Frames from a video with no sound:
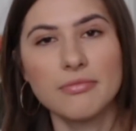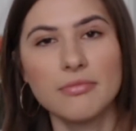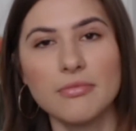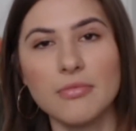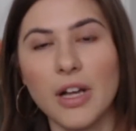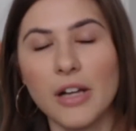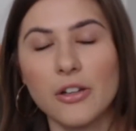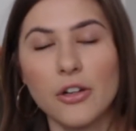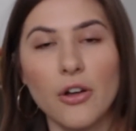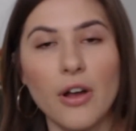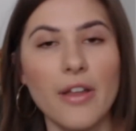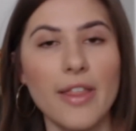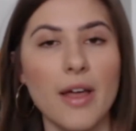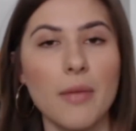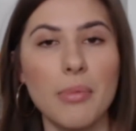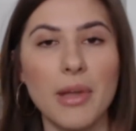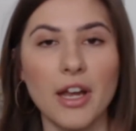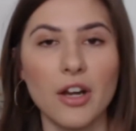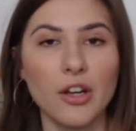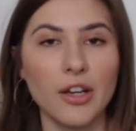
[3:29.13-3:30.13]
I don't know how that
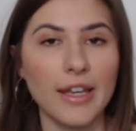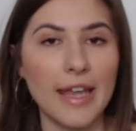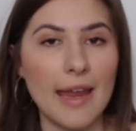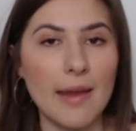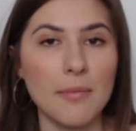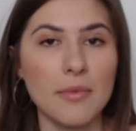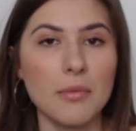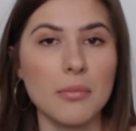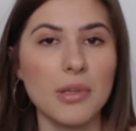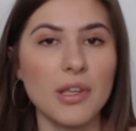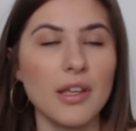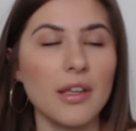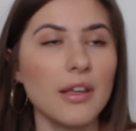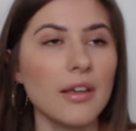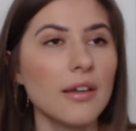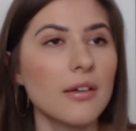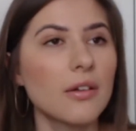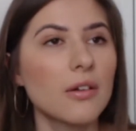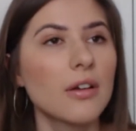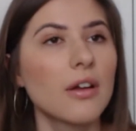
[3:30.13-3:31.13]
pairing came to be
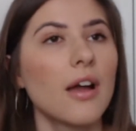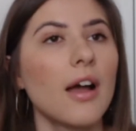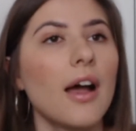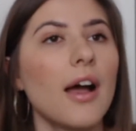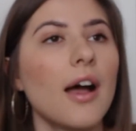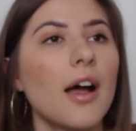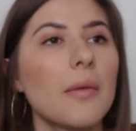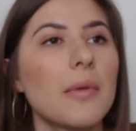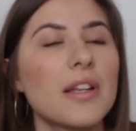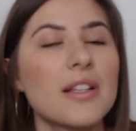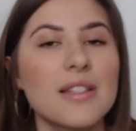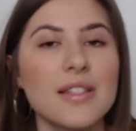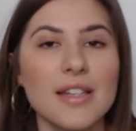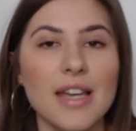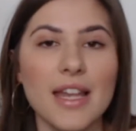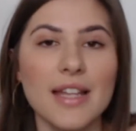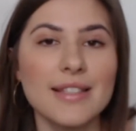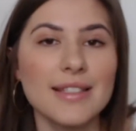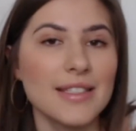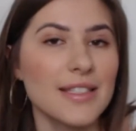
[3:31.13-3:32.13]
in its
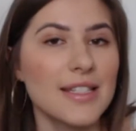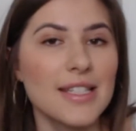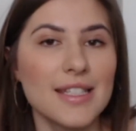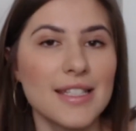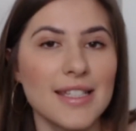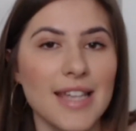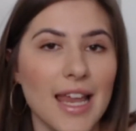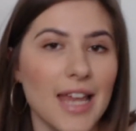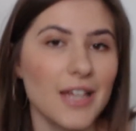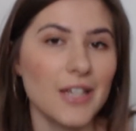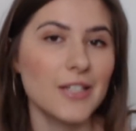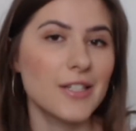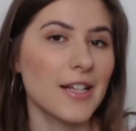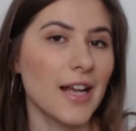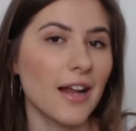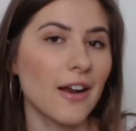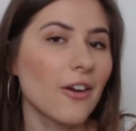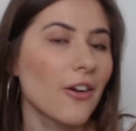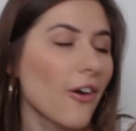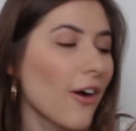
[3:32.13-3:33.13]
nascent stage. I
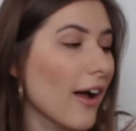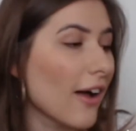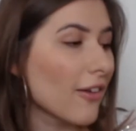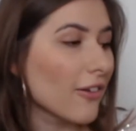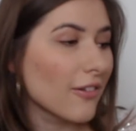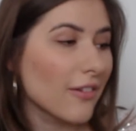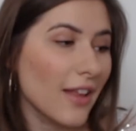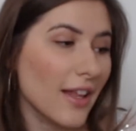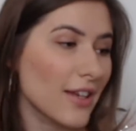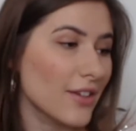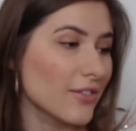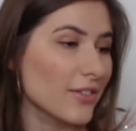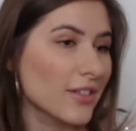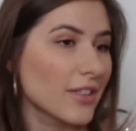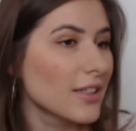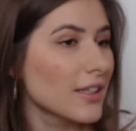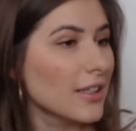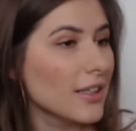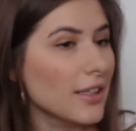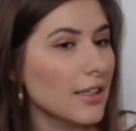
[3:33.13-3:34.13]
don't know how that even
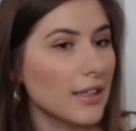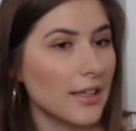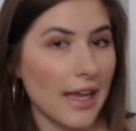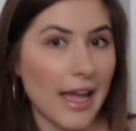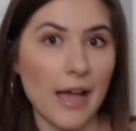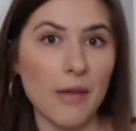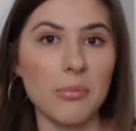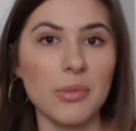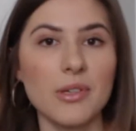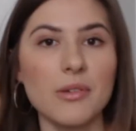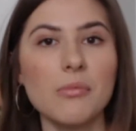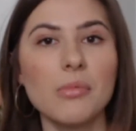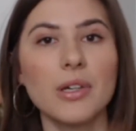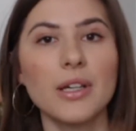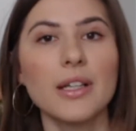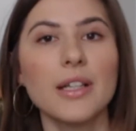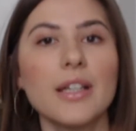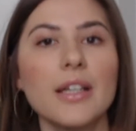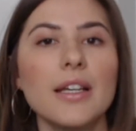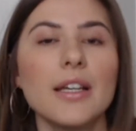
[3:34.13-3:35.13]
happened, but
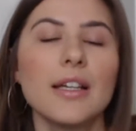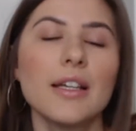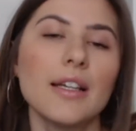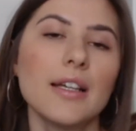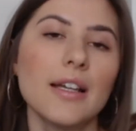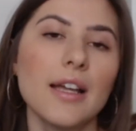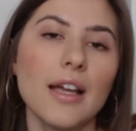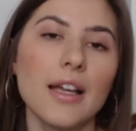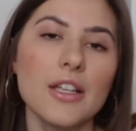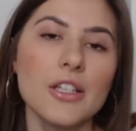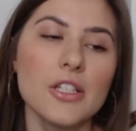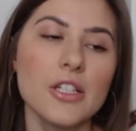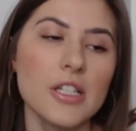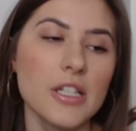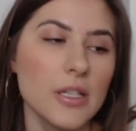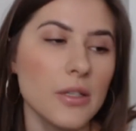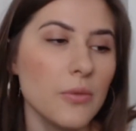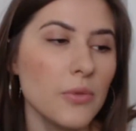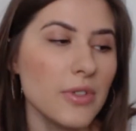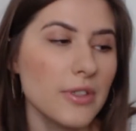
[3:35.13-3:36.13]

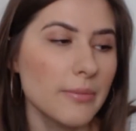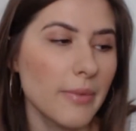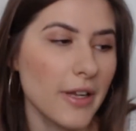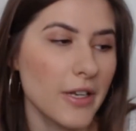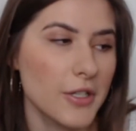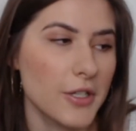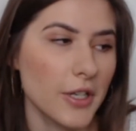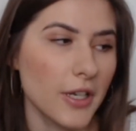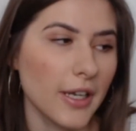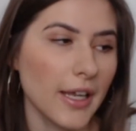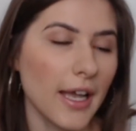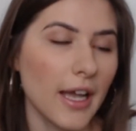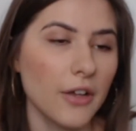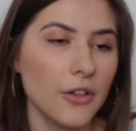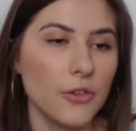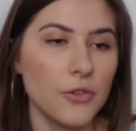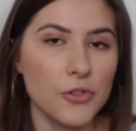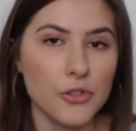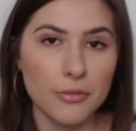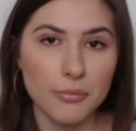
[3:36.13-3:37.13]
she was mentioning how
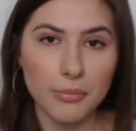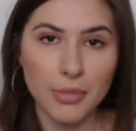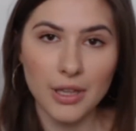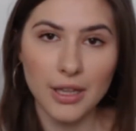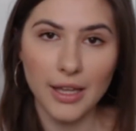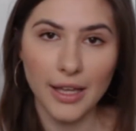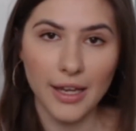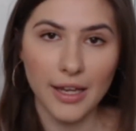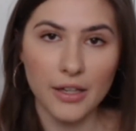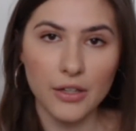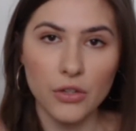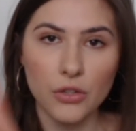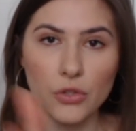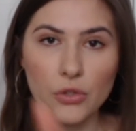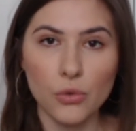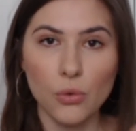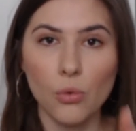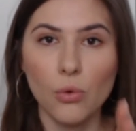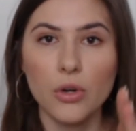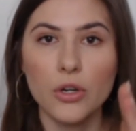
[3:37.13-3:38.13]
you should plan
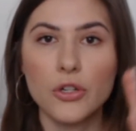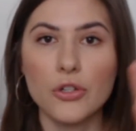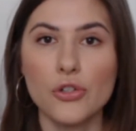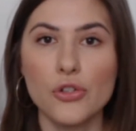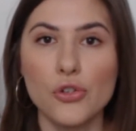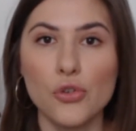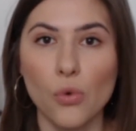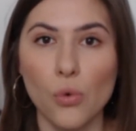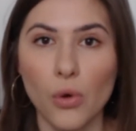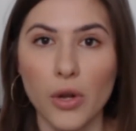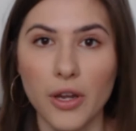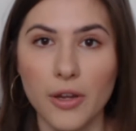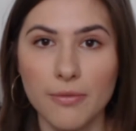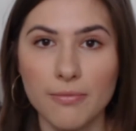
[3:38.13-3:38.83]
your joy.